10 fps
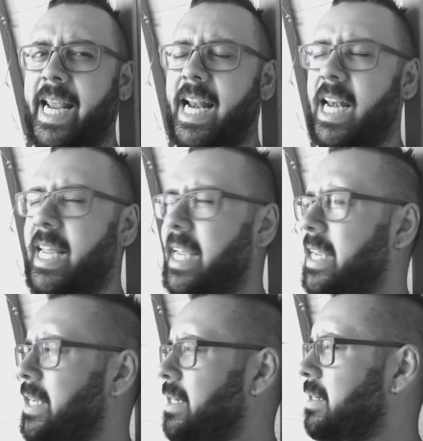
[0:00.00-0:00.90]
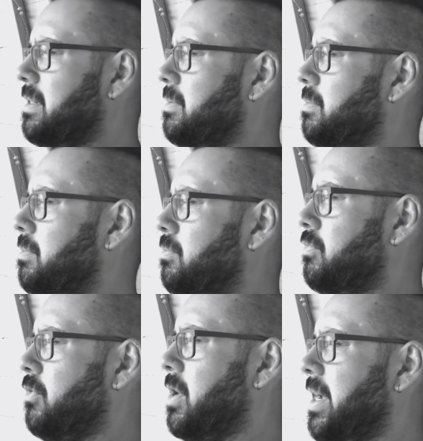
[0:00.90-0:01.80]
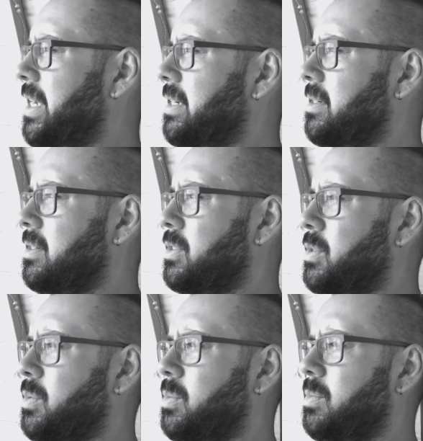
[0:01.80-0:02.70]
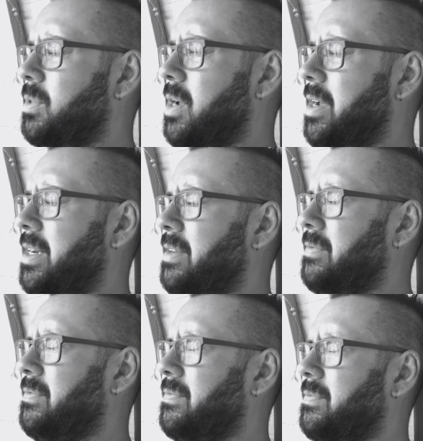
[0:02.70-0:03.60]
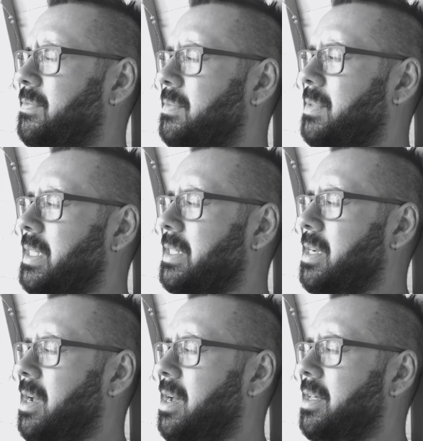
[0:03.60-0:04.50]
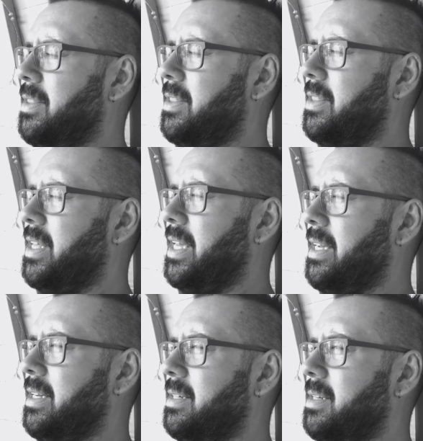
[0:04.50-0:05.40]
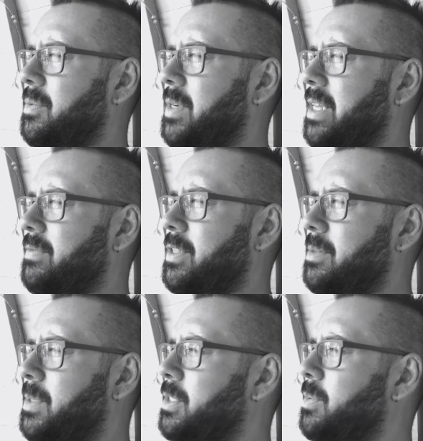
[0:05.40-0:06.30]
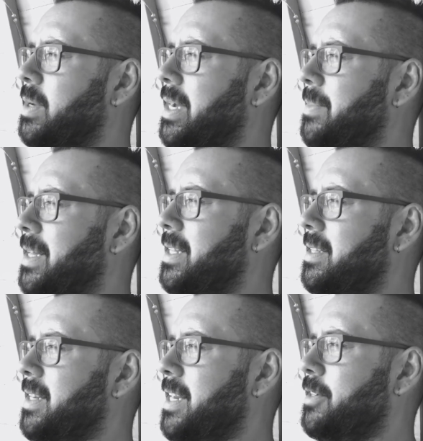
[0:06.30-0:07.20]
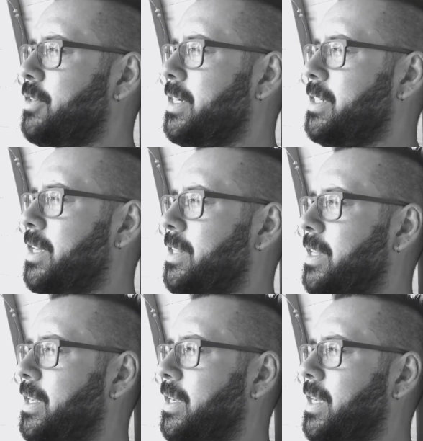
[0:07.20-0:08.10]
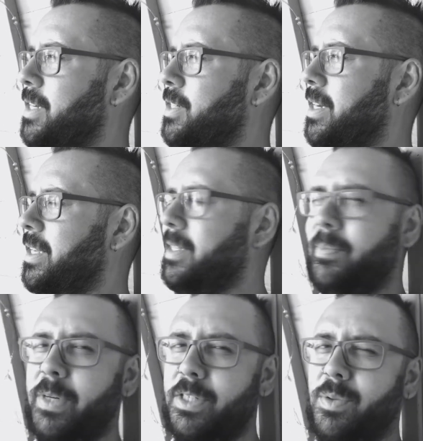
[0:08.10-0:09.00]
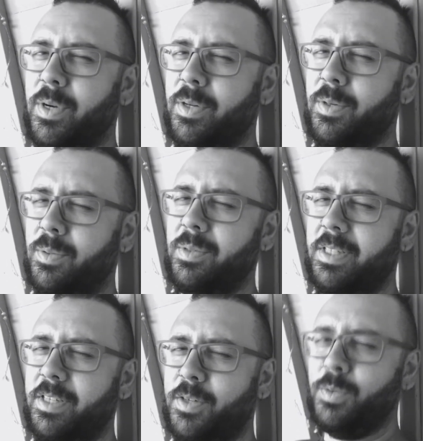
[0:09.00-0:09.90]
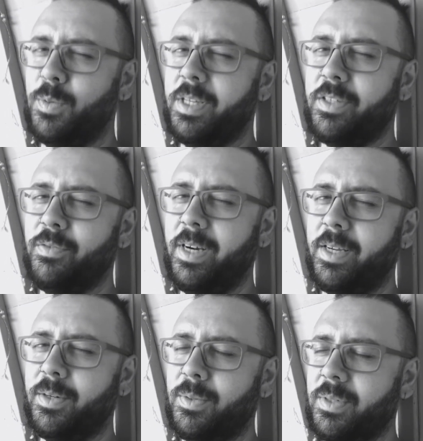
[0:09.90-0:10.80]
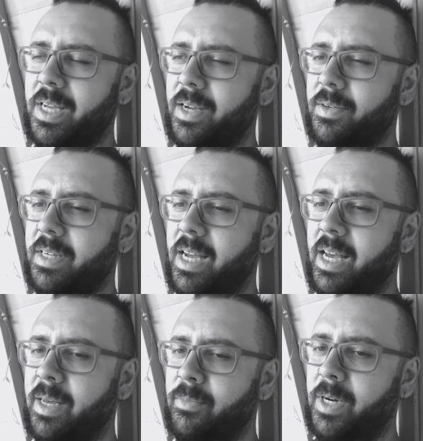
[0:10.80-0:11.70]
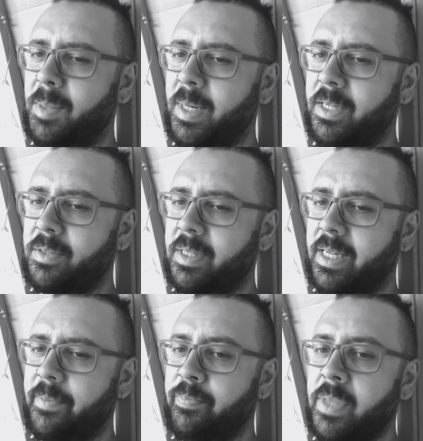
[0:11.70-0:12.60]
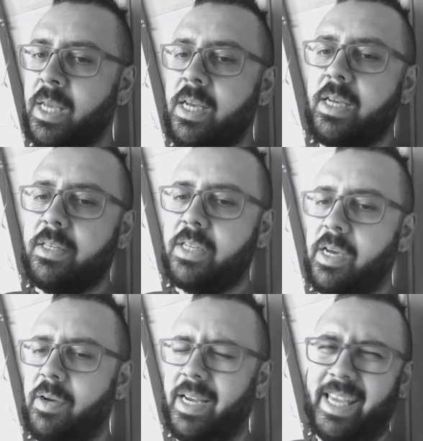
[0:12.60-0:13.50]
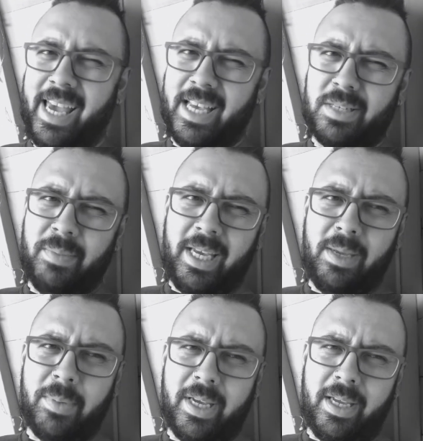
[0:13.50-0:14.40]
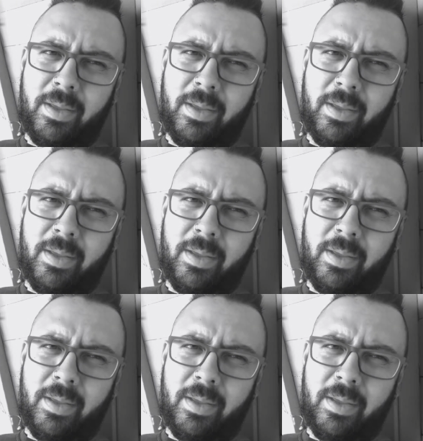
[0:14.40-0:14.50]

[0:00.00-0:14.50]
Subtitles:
clean, bright kind of guitar thing. I don't want to give too much away about the electric guitar thing actually, but it's quite cool. It's a really cool sound. I'm really pleased with it. So I guess maybe